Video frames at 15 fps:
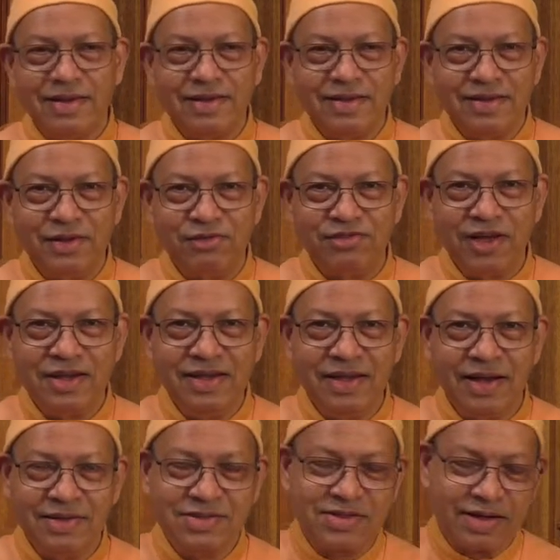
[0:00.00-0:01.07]
the funny
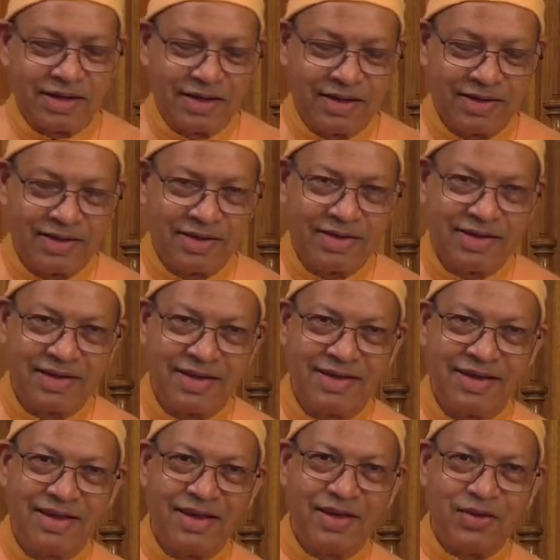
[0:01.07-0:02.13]
Hazra,
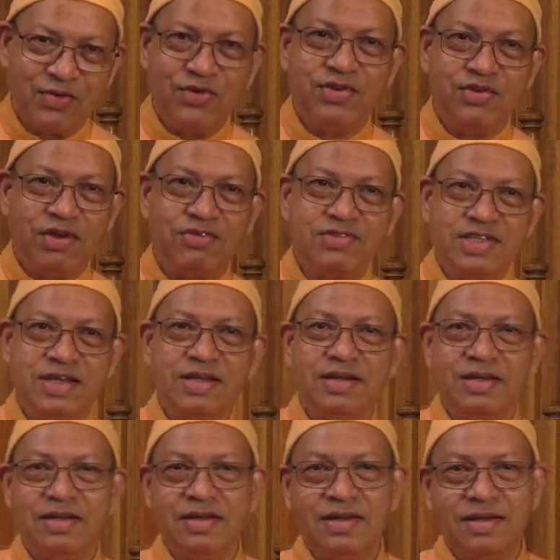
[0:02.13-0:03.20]
which we have seen
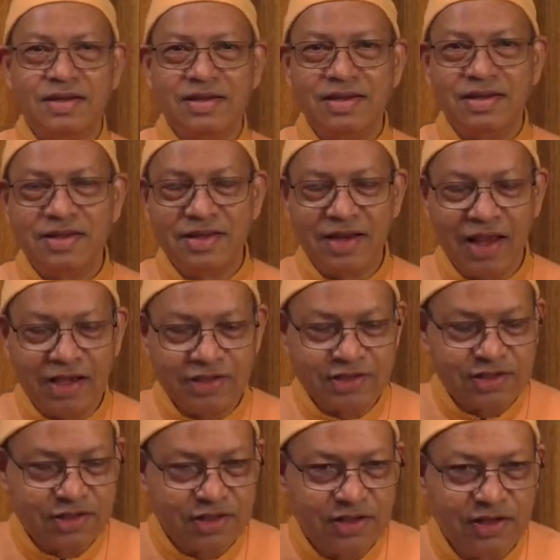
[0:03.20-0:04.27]
in the
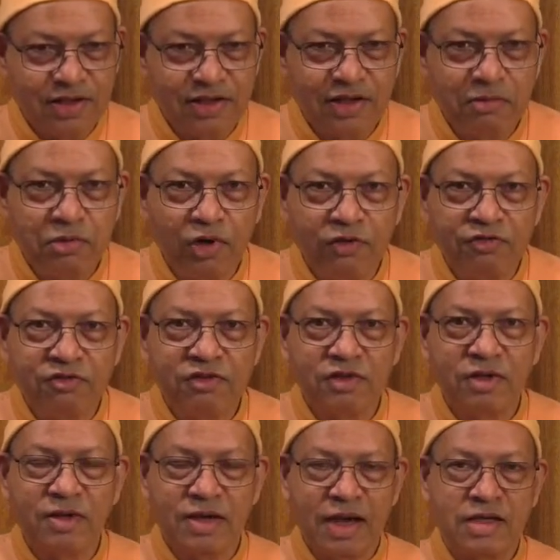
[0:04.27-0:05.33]
last couple of
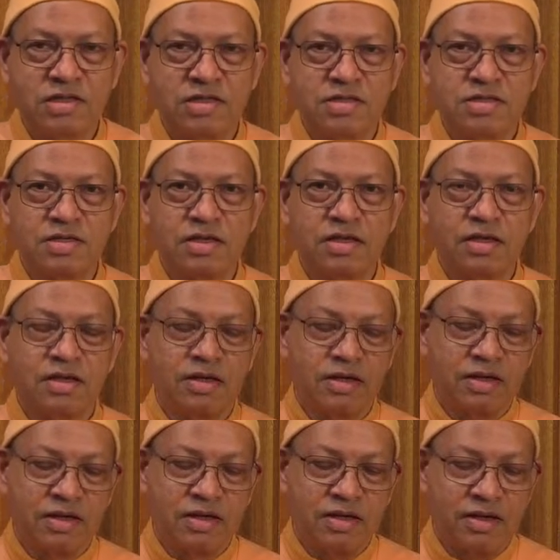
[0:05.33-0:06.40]
classes.
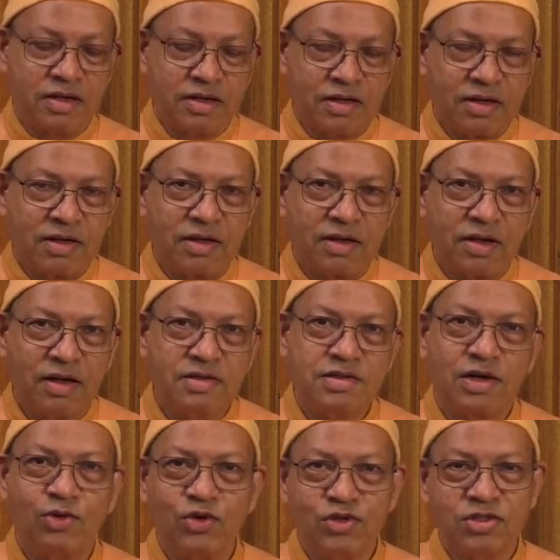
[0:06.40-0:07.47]

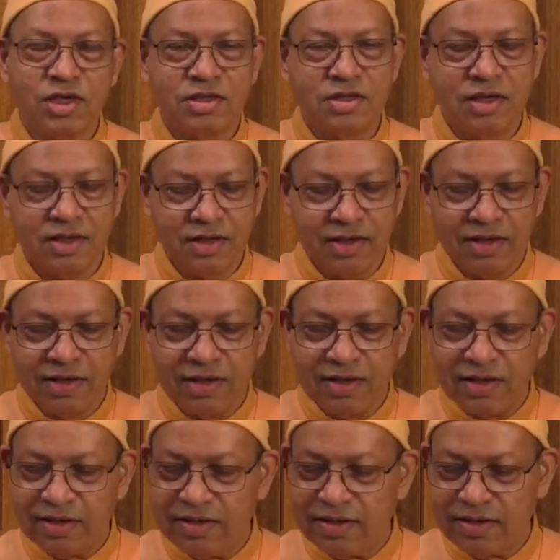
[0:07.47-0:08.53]
Hazra was
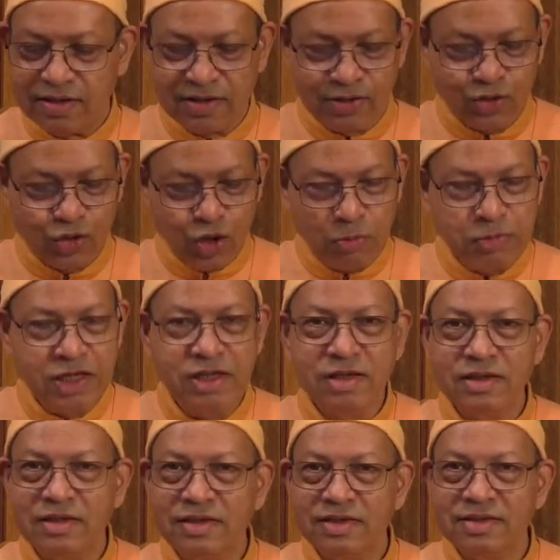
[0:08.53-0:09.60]
the
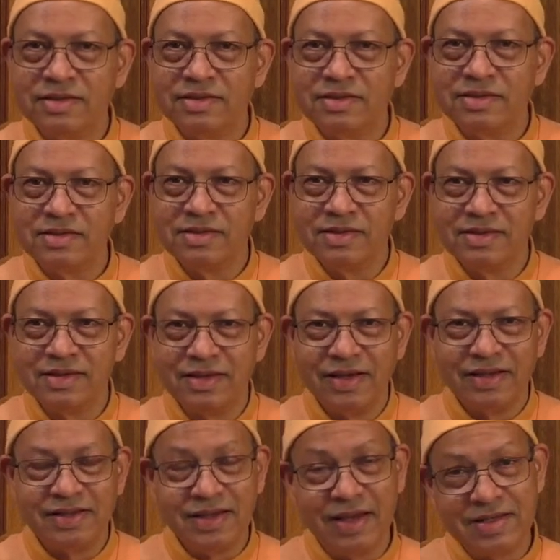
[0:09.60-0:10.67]
comedian,
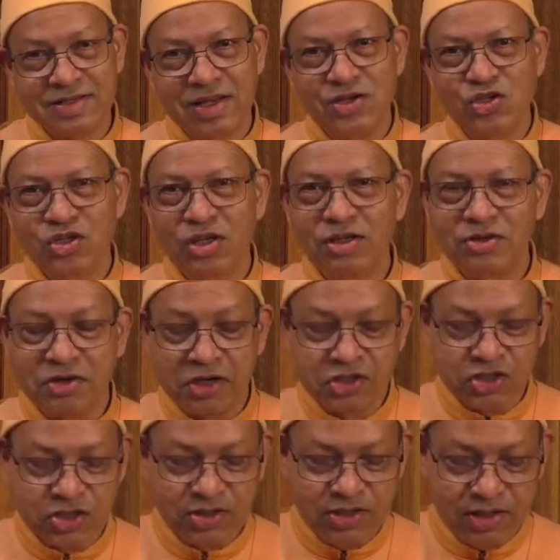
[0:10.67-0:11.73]
the essential
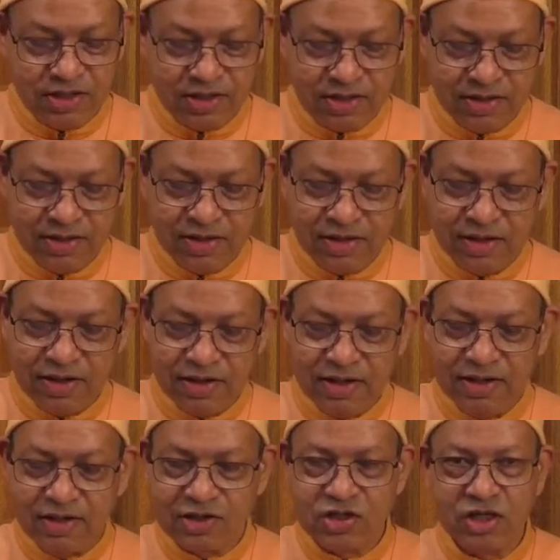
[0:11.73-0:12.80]
trickster there in
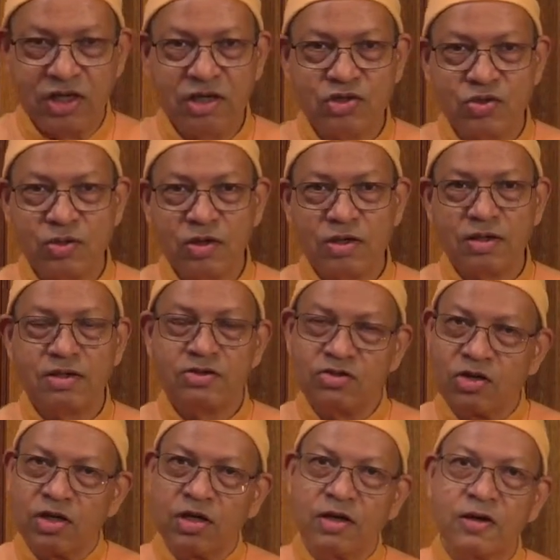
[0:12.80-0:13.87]
Dakshineshwar. So
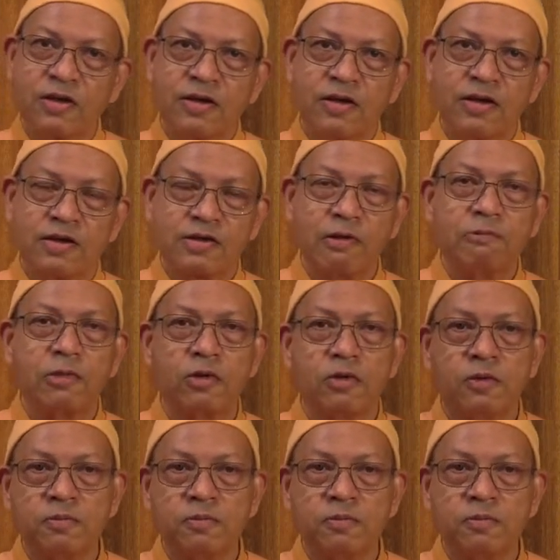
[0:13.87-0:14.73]
he had come out.